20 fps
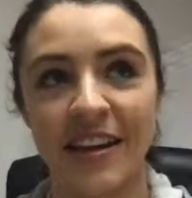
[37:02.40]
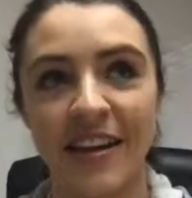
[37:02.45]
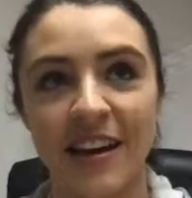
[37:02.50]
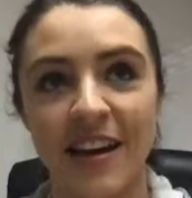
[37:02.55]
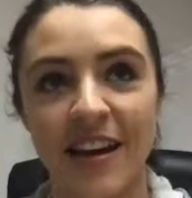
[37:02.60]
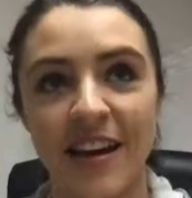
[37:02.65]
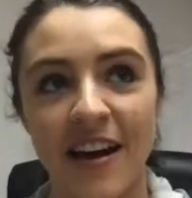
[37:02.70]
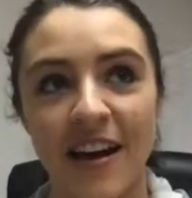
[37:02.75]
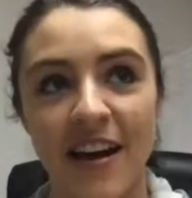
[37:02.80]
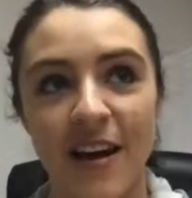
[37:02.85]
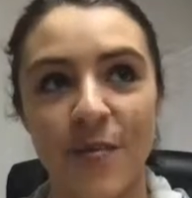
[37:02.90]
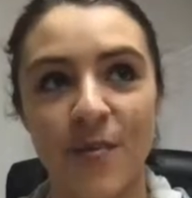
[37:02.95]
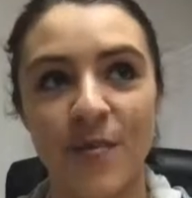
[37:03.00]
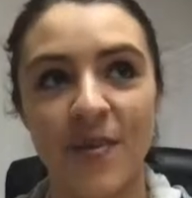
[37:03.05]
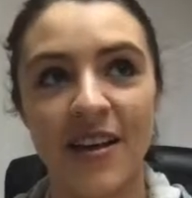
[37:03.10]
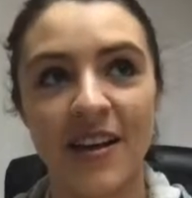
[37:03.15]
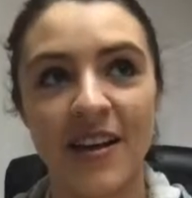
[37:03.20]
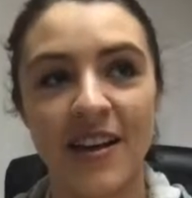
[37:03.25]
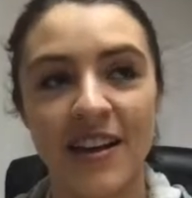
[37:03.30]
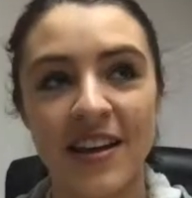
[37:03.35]

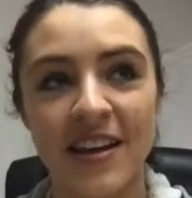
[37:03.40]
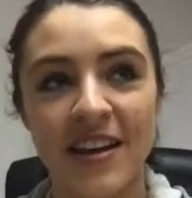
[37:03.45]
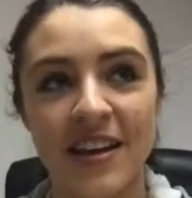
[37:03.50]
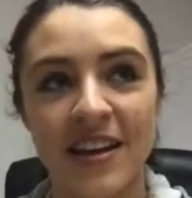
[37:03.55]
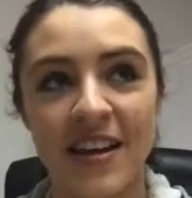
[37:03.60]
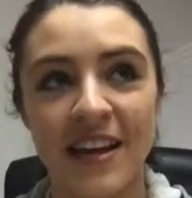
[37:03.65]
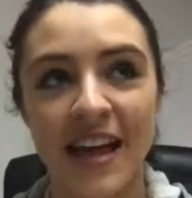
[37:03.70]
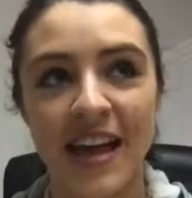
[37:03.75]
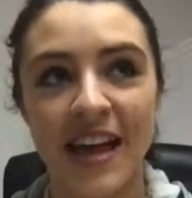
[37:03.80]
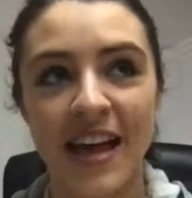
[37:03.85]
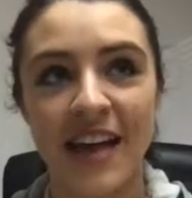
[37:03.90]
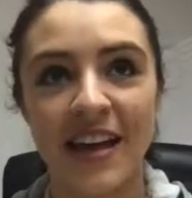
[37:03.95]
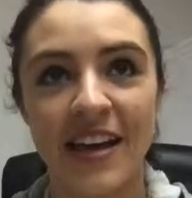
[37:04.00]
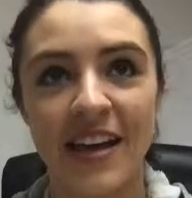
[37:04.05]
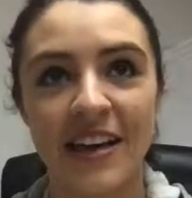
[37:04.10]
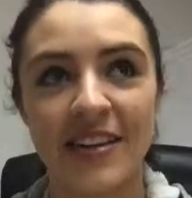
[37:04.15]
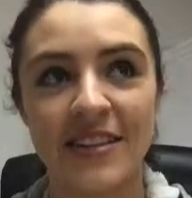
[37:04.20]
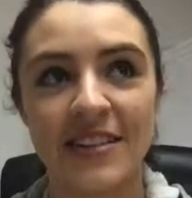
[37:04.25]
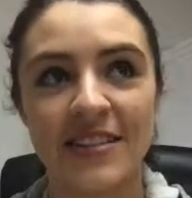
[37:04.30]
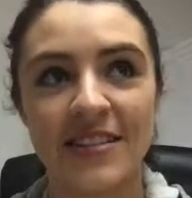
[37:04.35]

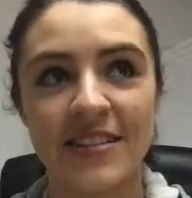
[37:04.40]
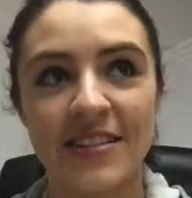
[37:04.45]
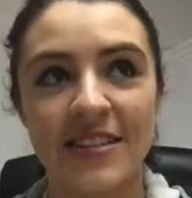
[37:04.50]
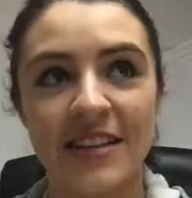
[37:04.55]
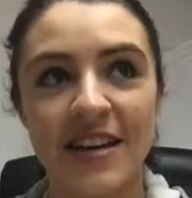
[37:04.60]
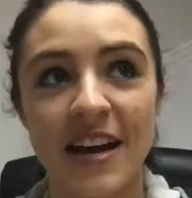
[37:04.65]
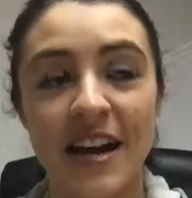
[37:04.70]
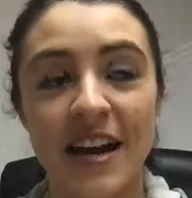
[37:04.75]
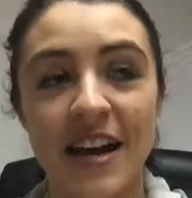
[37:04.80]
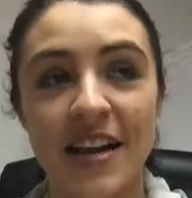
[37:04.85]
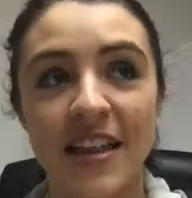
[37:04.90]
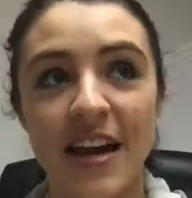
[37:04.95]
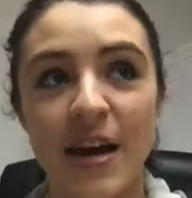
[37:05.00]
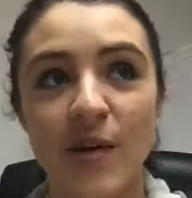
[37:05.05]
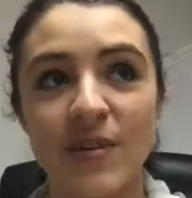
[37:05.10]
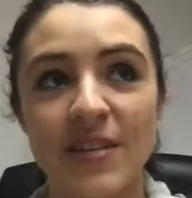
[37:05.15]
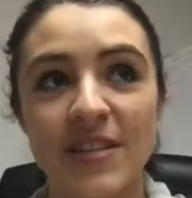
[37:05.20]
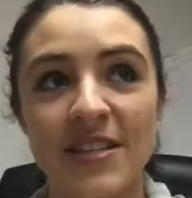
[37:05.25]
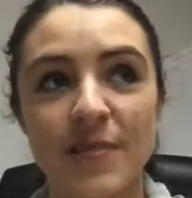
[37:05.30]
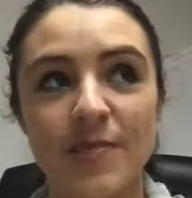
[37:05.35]
And that
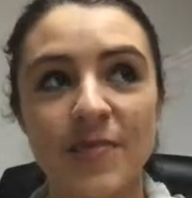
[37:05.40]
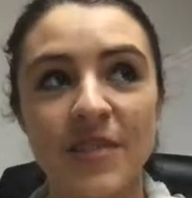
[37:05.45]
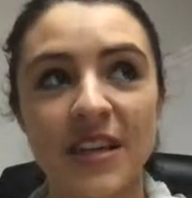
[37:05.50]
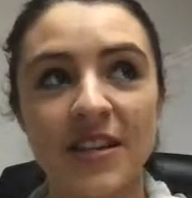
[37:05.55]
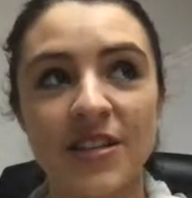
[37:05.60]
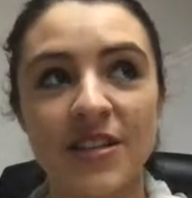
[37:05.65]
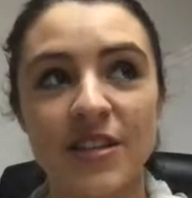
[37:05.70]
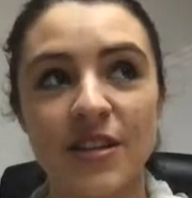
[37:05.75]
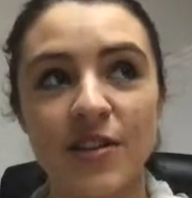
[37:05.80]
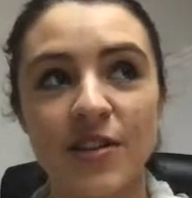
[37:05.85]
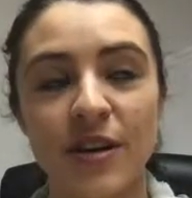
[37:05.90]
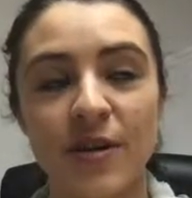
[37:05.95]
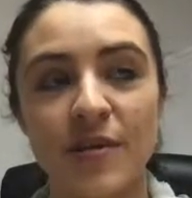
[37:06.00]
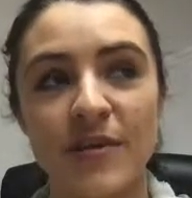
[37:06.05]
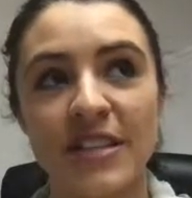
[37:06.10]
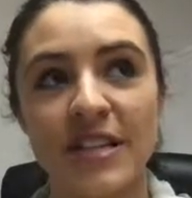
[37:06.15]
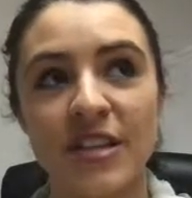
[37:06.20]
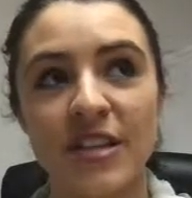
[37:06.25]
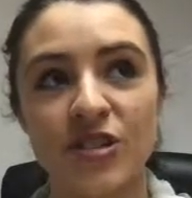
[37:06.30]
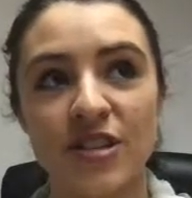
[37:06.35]
was something too that was
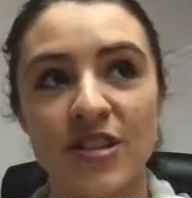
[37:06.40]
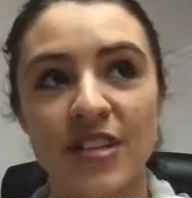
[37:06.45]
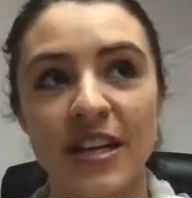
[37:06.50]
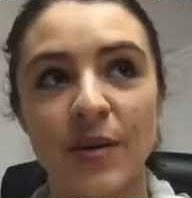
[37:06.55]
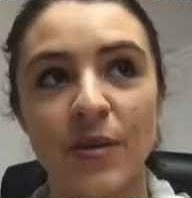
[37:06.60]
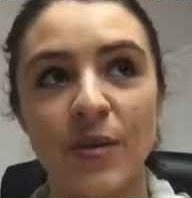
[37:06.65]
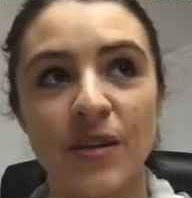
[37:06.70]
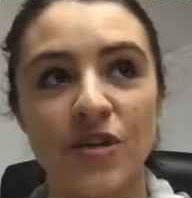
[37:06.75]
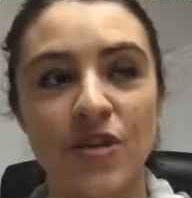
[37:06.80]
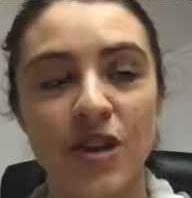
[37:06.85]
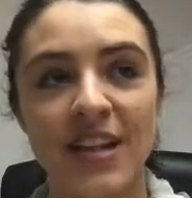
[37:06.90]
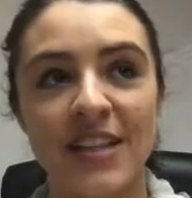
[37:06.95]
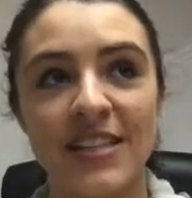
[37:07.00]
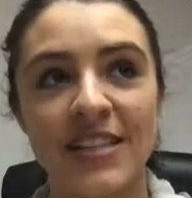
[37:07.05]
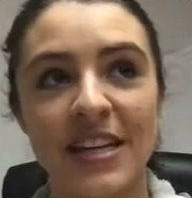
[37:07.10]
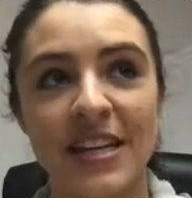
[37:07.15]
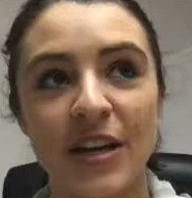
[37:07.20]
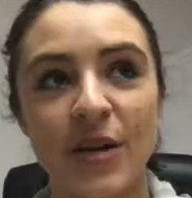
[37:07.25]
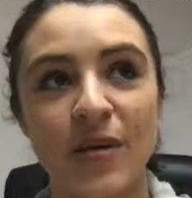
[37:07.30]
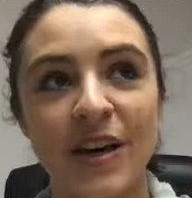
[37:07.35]
interesting with
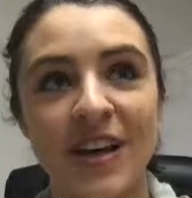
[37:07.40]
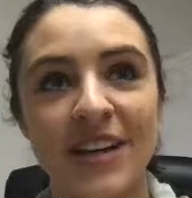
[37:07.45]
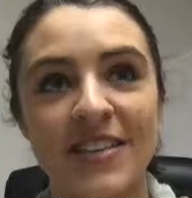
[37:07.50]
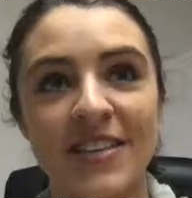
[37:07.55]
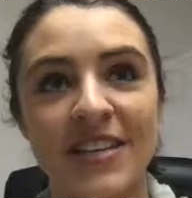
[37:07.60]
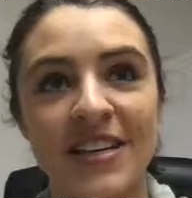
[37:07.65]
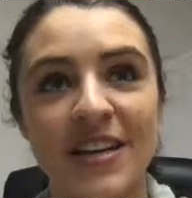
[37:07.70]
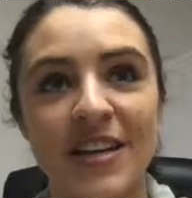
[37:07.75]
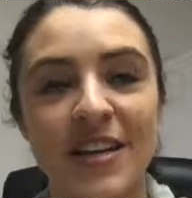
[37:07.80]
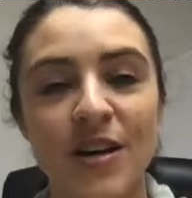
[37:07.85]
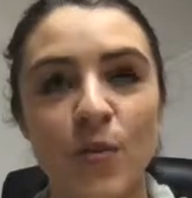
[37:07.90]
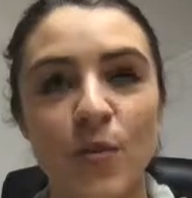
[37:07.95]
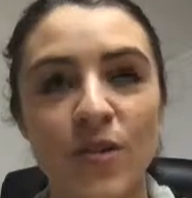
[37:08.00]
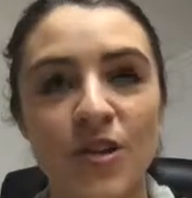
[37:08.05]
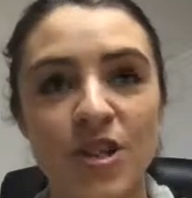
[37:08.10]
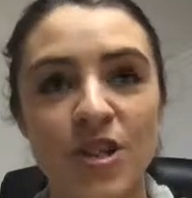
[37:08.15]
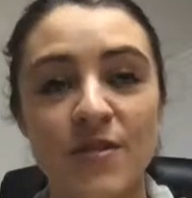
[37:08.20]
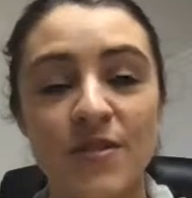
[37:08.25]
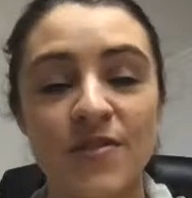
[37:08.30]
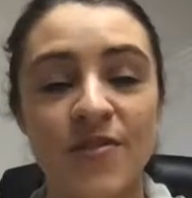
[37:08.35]
Tracy. Was when
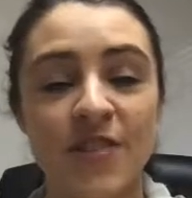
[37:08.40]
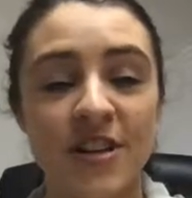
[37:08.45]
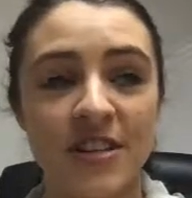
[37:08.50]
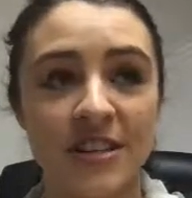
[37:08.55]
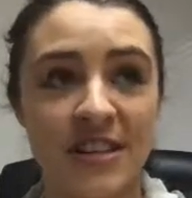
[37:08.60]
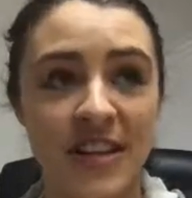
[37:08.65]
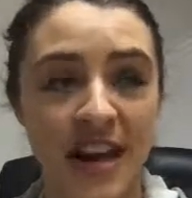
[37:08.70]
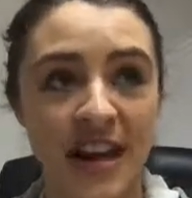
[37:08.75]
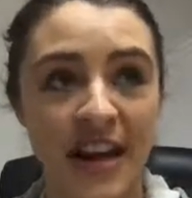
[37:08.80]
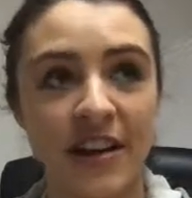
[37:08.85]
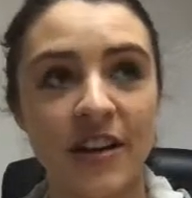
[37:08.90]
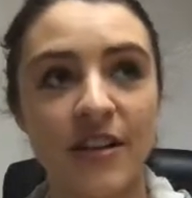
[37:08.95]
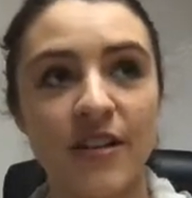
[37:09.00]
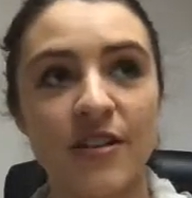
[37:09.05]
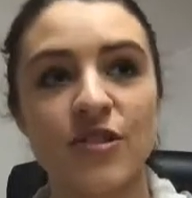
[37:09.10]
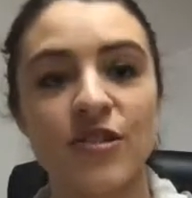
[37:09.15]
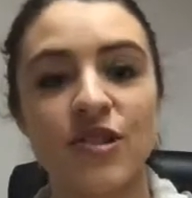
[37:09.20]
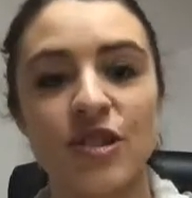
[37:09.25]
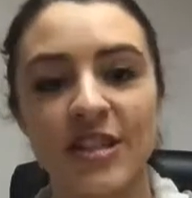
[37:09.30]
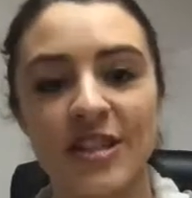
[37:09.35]
she was first
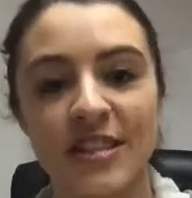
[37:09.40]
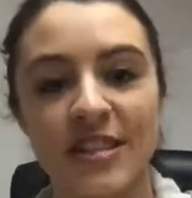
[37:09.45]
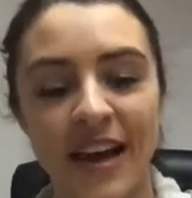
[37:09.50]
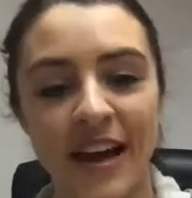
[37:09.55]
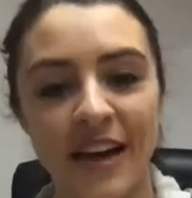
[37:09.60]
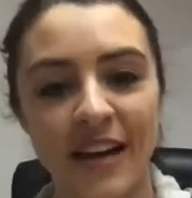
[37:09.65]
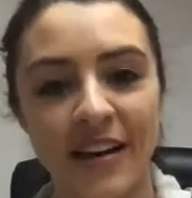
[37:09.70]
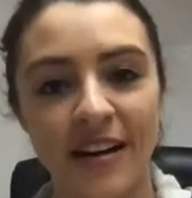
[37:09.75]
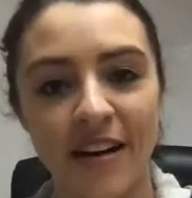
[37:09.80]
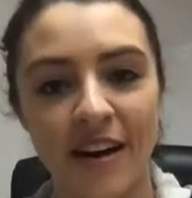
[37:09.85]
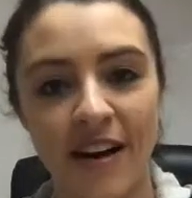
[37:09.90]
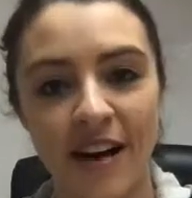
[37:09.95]
diagnosed, she said,